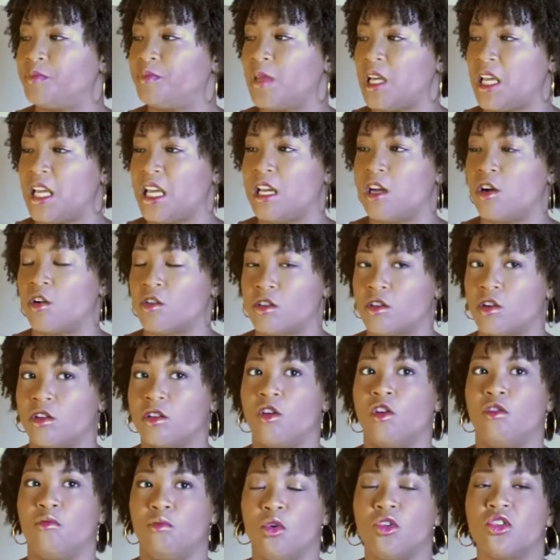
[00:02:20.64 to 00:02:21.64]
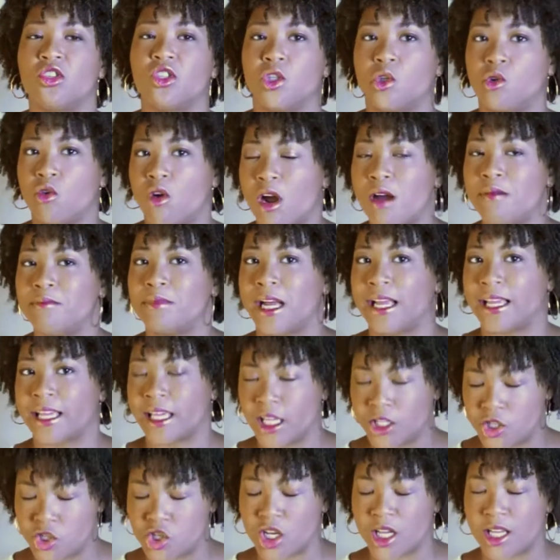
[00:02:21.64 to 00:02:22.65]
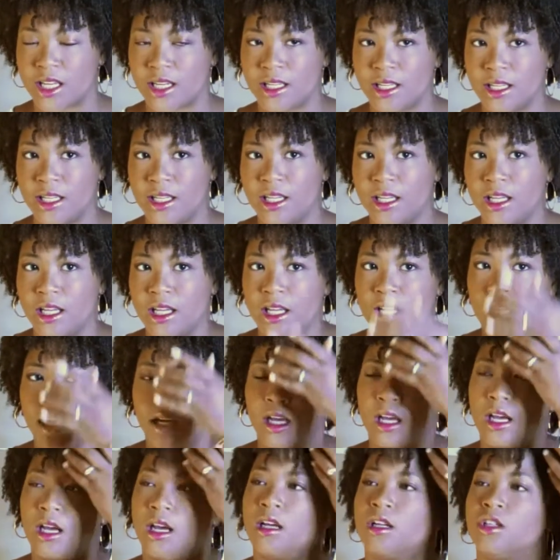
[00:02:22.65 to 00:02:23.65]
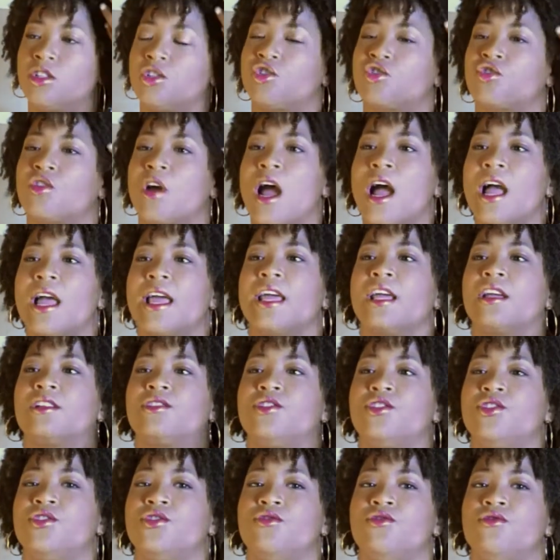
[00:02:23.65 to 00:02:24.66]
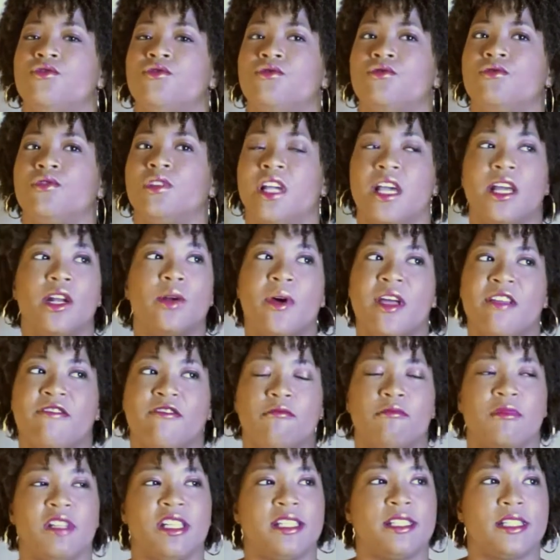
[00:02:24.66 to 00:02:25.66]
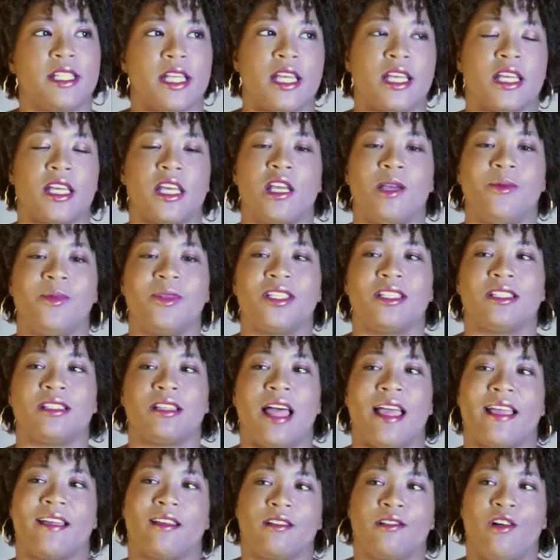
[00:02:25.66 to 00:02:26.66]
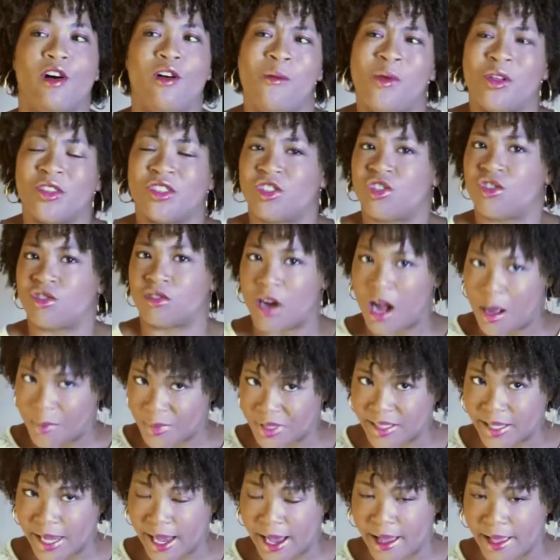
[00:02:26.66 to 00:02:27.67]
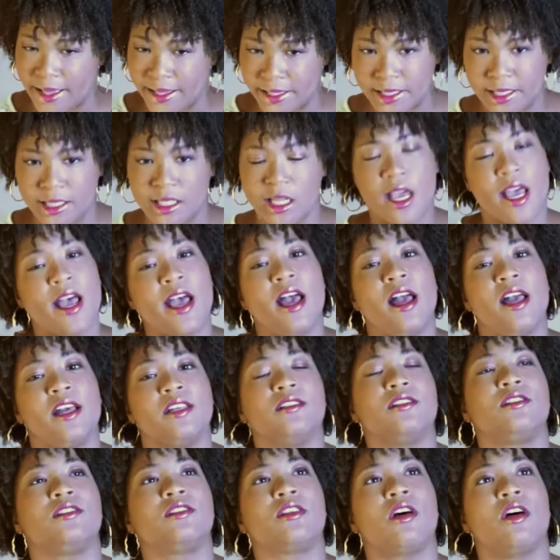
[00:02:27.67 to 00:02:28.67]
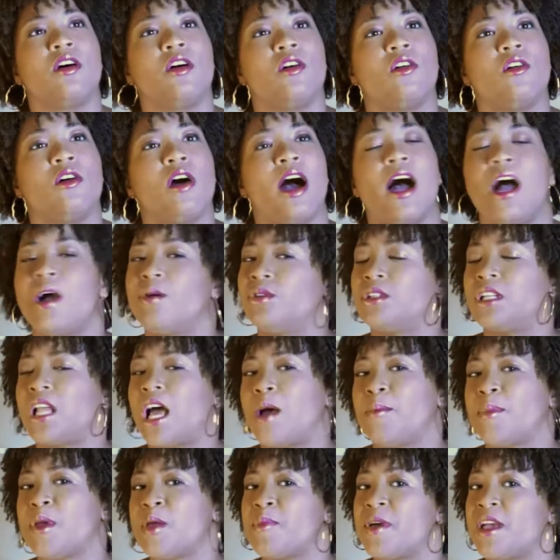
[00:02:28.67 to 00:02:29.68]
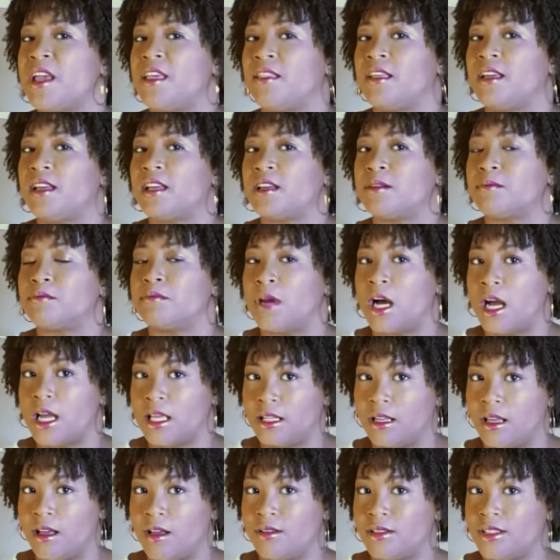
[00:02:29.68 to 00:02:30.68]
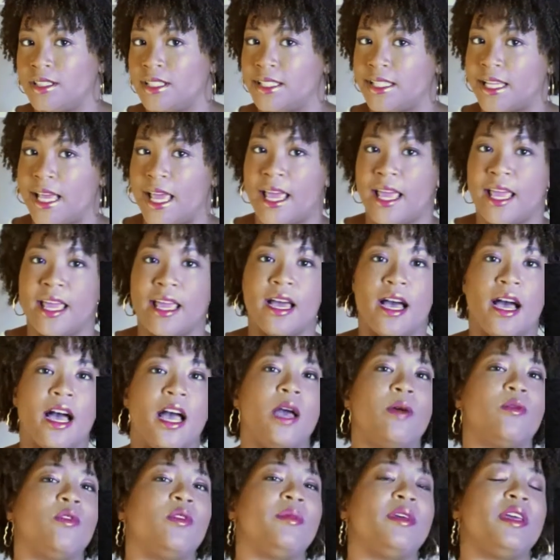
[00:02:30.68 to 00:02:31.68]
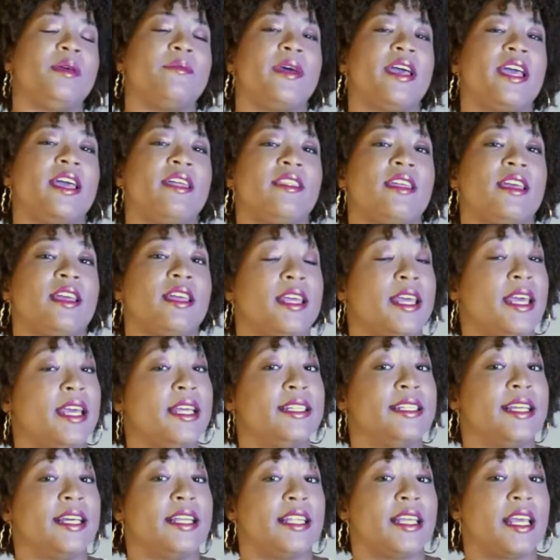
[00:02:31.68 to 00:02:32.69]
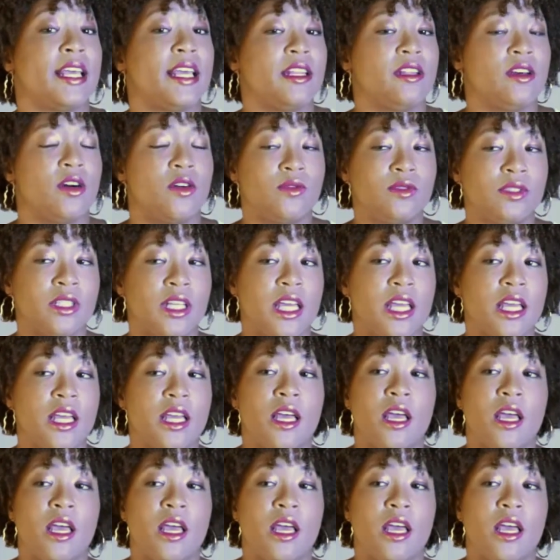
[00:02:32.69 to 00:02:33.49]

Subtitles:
He almost tore up my kitchen trying to get away from the sink. He was like almost traumatized. And so I will not be bathing Milo today. I will be bathing Kit and Kit only.